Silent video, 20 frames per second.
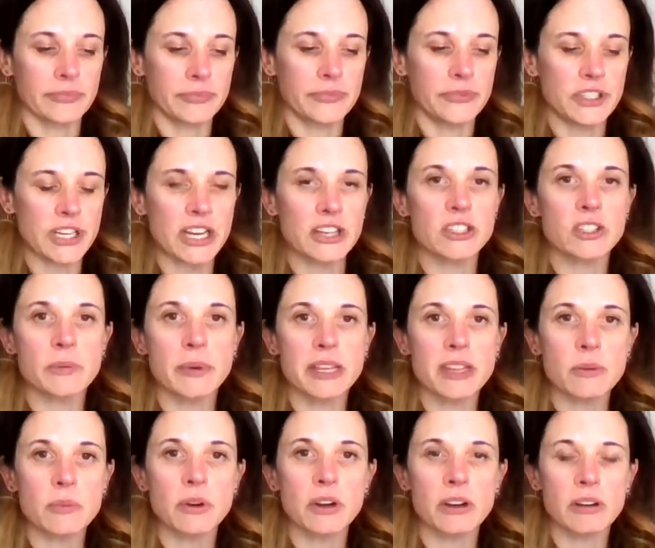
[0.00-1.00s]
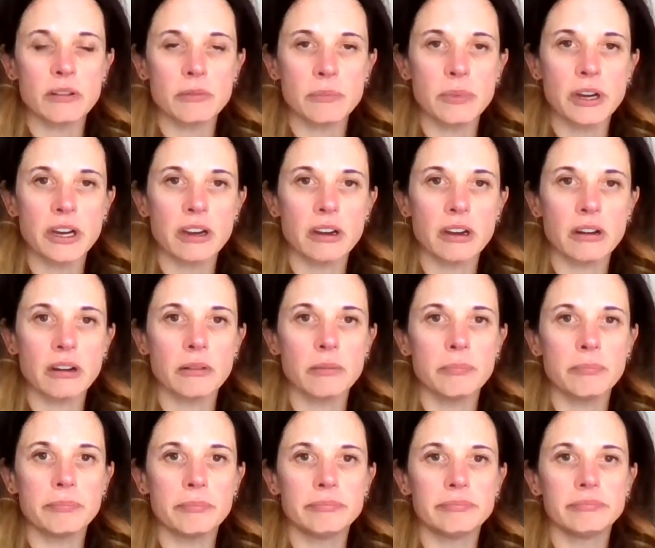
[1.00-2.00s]
change the way that we're
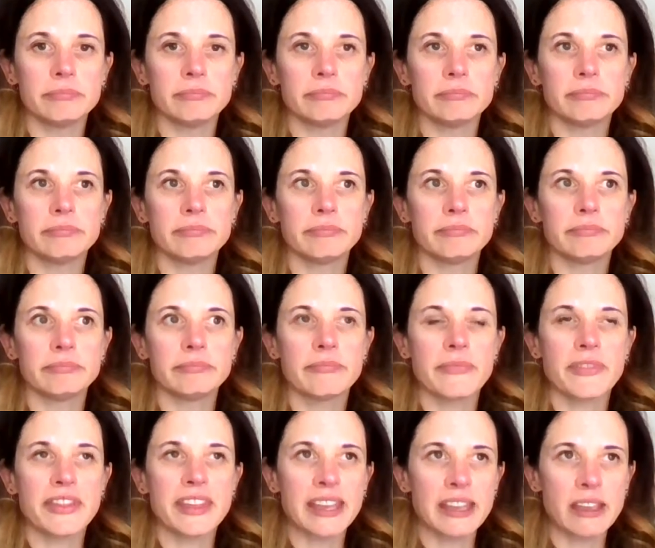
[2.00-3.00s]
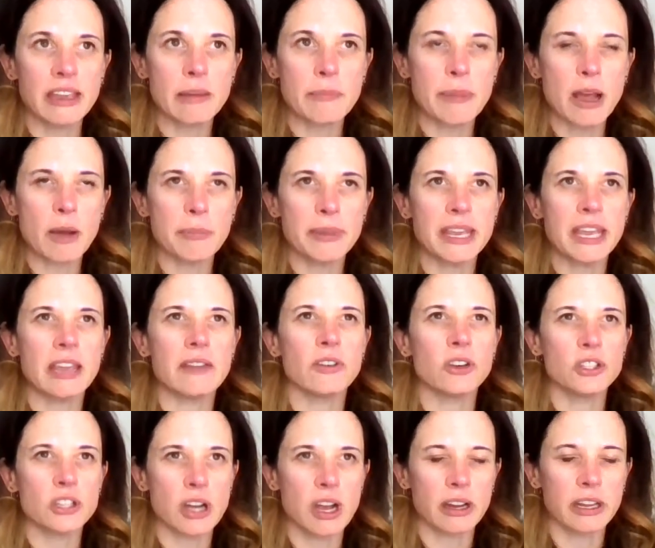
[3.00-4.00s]
thinking about behavior,
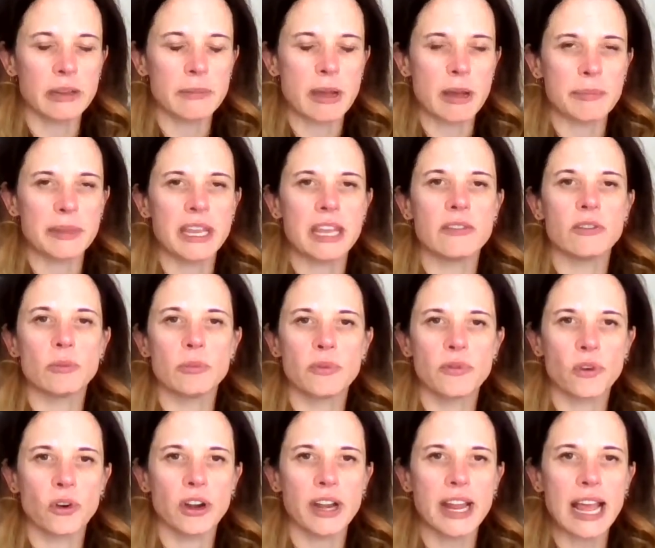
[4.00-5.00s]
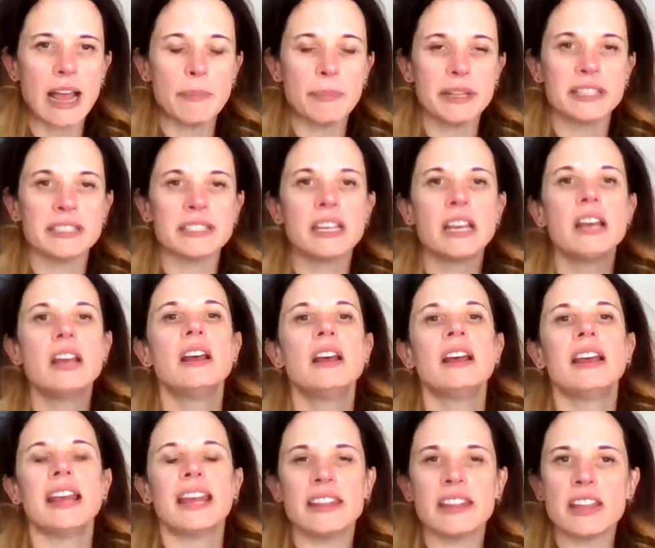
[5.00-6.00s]
talking about behavior before it happens.
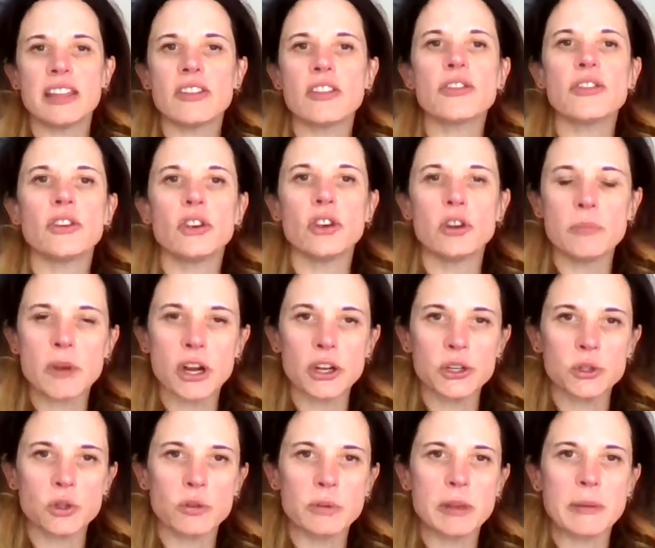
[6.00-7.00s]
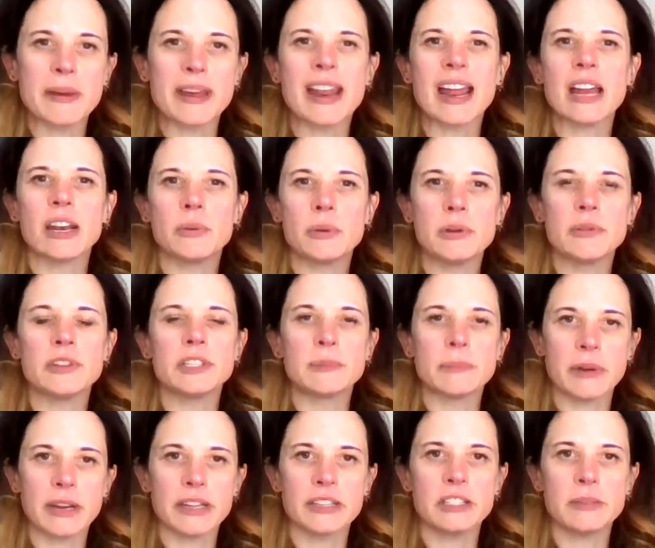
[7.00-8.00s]
And then the third module will be about how do we
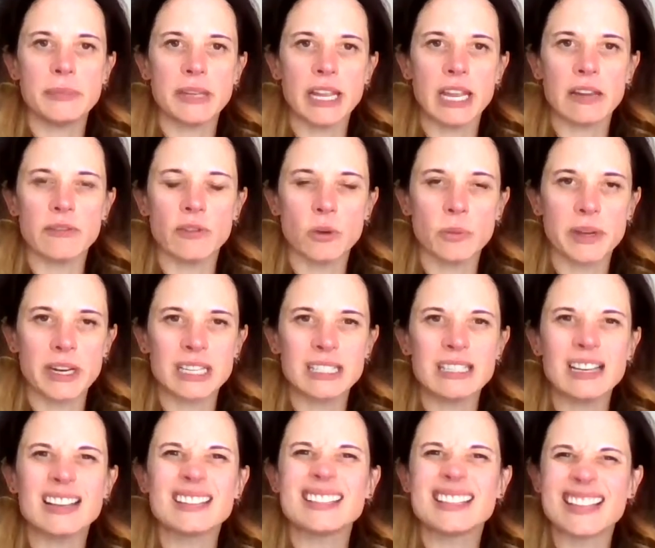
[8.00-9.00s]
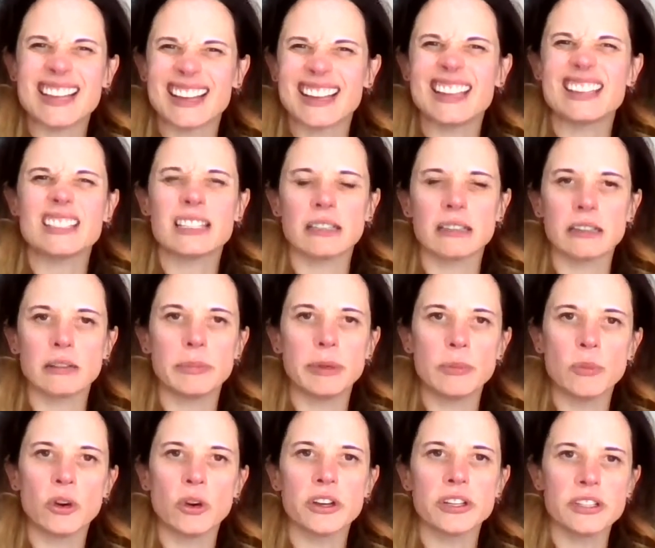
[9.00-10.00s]
respond to behavior when it does, and that gets a little bit
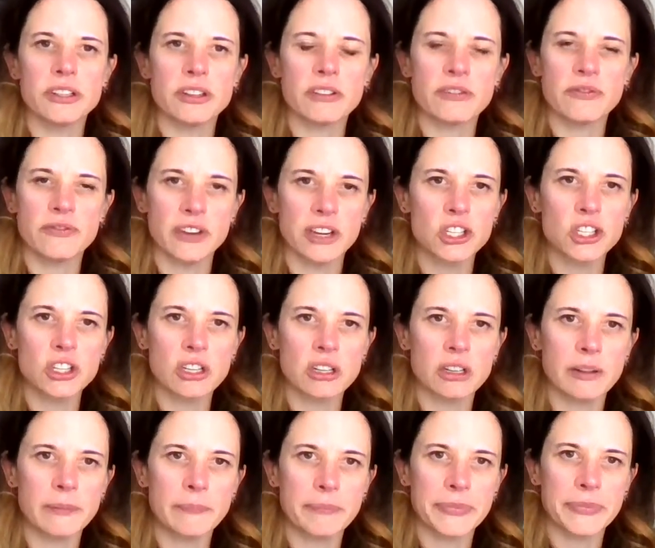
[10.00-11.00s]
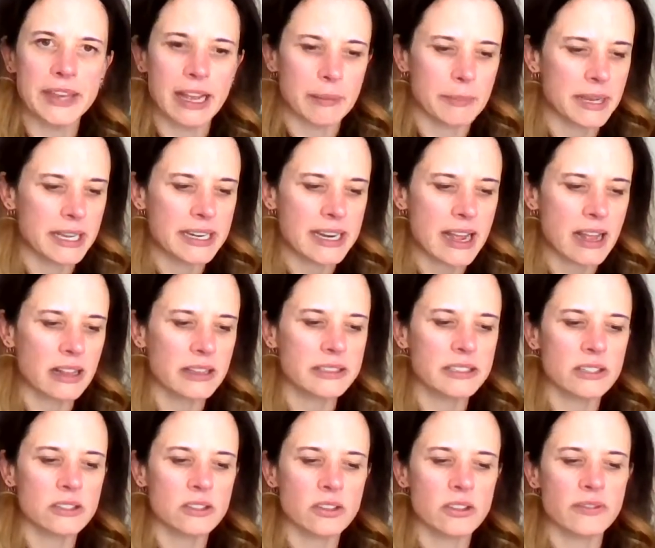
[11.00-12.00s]
more into the functional
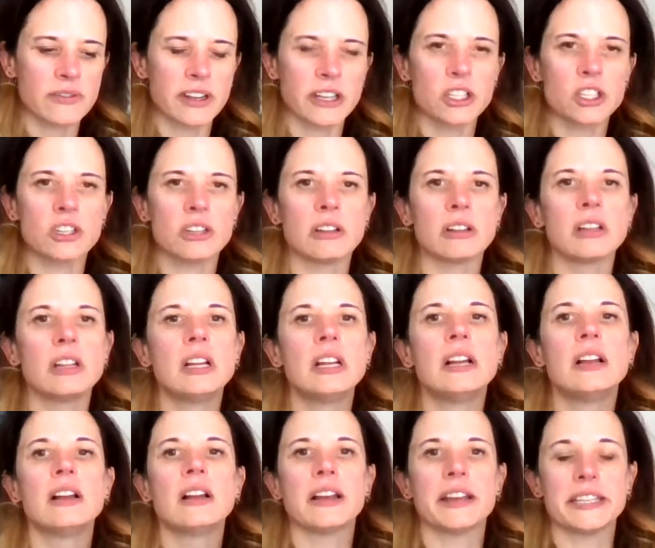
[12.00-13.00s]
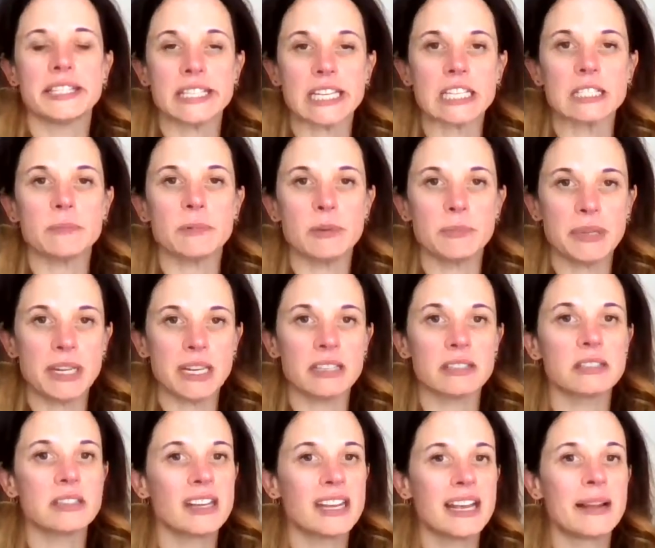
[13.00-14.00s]
analysis or the functional assessment
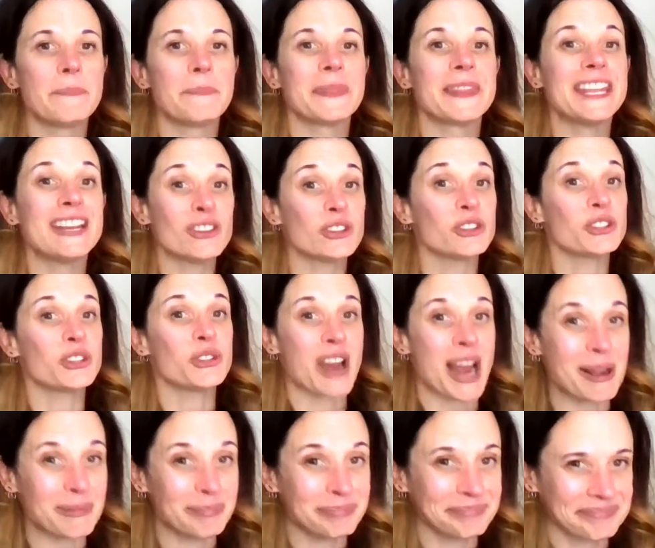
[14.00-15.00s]
piece. Here's the trap.